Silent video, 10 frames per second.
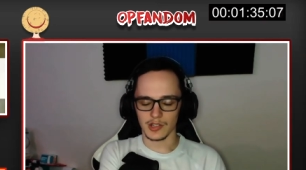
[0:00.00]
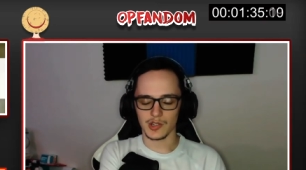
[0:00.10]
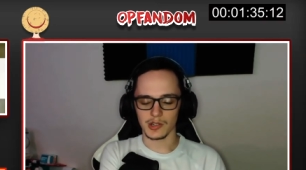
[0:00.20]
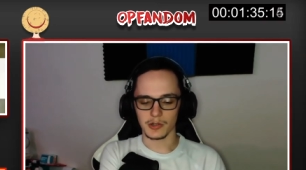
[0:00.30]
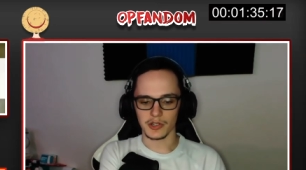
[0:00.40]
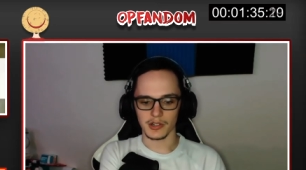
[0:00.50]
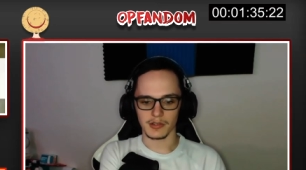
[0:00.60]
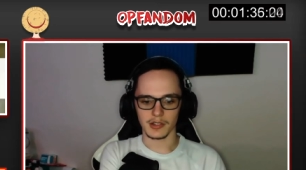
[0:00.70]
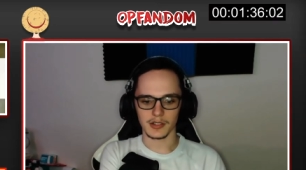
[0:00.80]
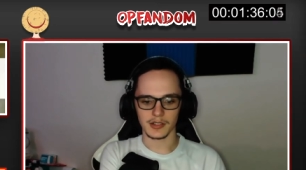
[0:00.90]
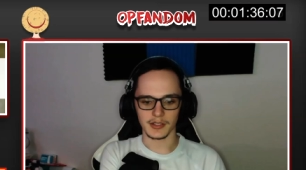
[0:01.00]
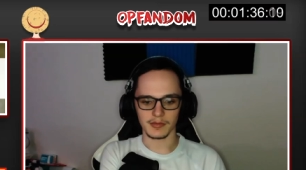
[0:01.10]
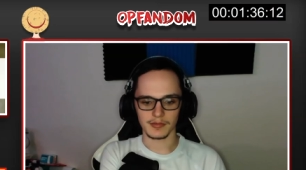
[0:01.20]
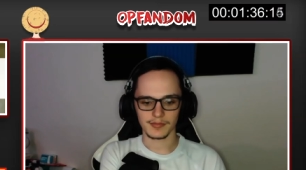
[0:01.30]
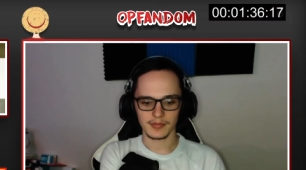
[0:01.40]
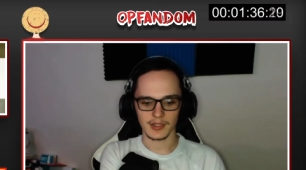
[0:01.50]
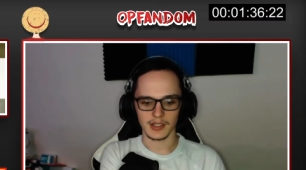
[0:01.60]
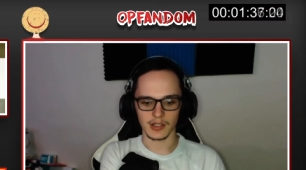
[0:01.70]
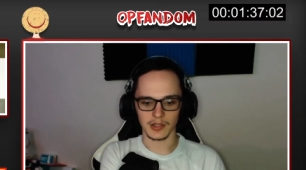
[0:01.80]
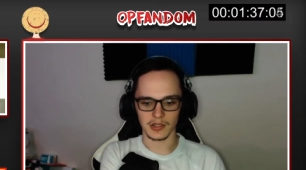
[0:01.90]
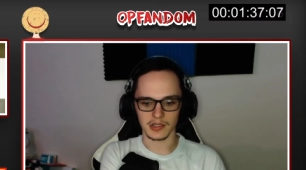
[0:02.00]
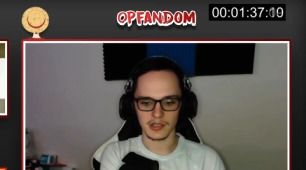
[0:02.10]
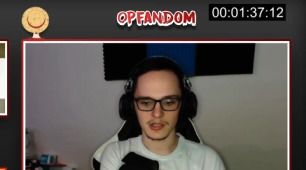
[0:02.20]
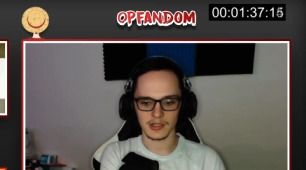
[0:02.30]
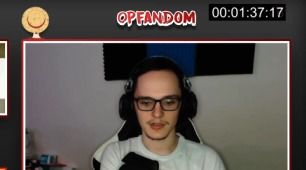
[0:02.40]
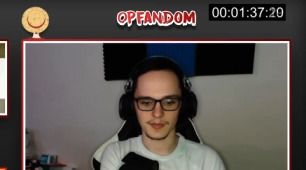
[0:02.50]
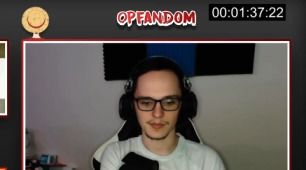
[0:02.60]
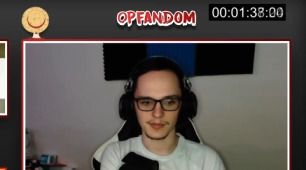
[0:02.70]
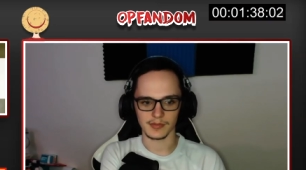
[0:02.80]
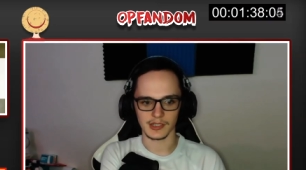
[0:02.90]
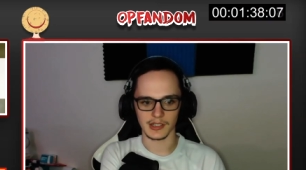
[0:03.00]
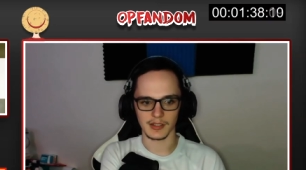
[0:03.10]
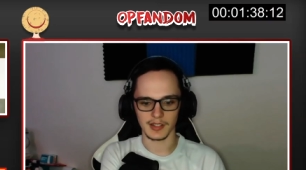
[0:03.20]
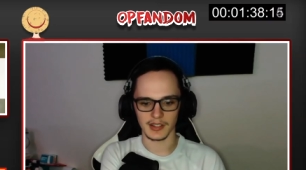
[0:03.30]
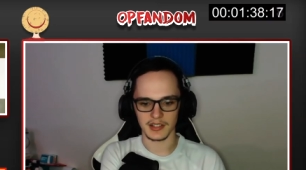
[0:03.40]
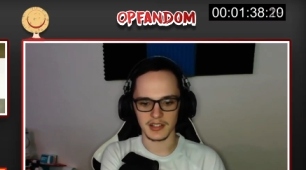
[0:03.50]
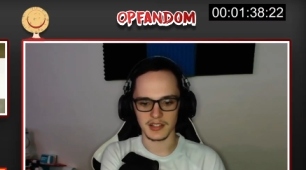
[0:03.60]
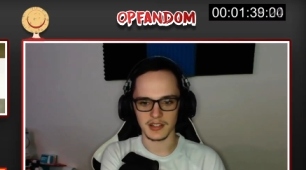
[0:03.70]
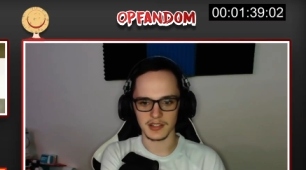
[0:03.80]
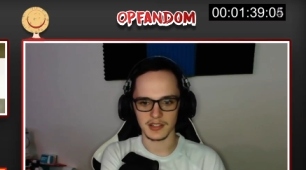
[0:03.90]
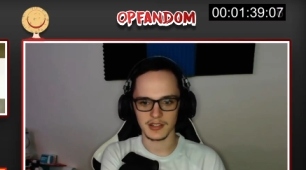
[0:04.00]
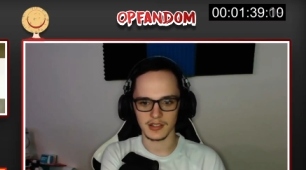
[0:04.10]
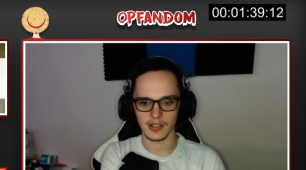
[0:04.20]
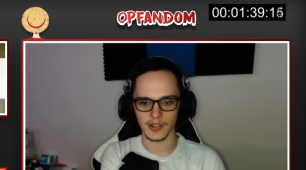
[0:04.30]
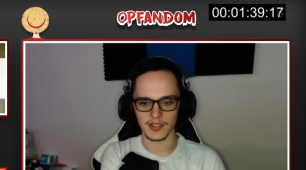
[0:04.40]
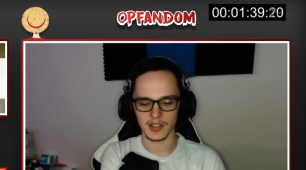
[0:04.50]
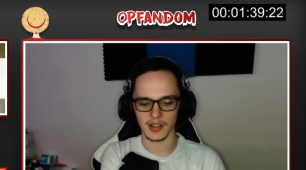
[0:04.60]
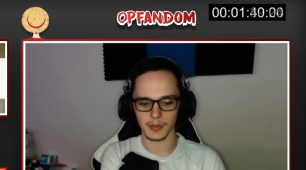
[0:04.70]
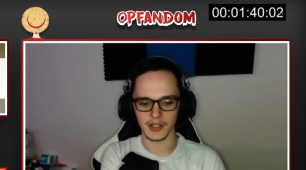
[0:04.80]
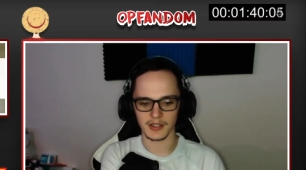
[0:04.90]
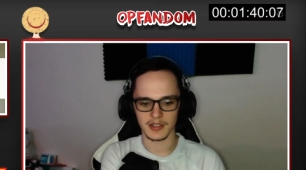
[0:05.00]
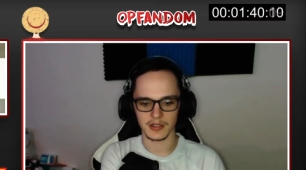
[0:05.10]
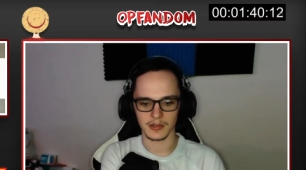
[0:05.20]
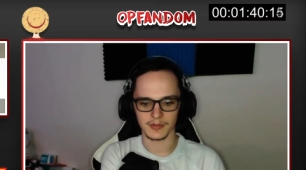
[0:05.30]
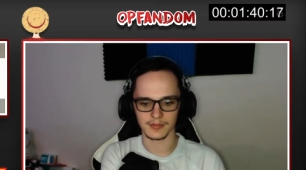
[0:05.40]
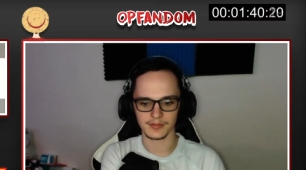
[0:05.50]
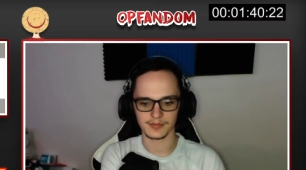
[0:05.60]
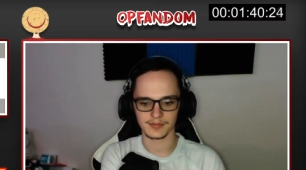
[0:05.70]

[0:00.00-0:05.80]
That's true, Shinra. It, it does. And I think the sister's got this on her mind too.